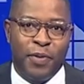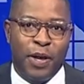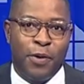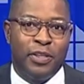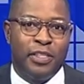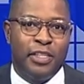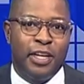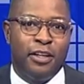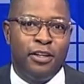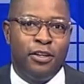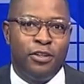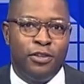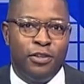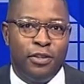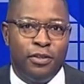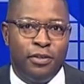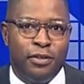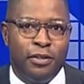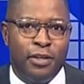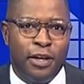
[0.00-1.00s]
That was Daniel
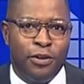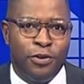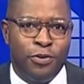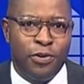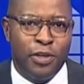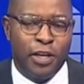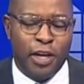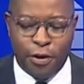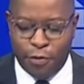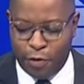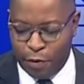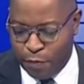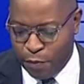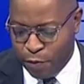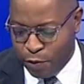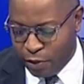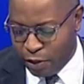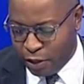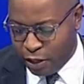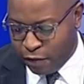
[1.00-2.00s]
Dadunya, a
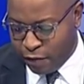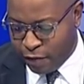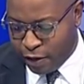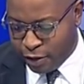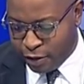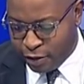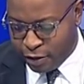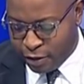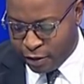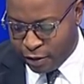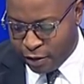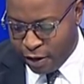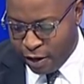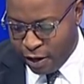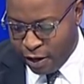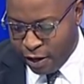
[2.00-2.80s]
reporter, giving us an,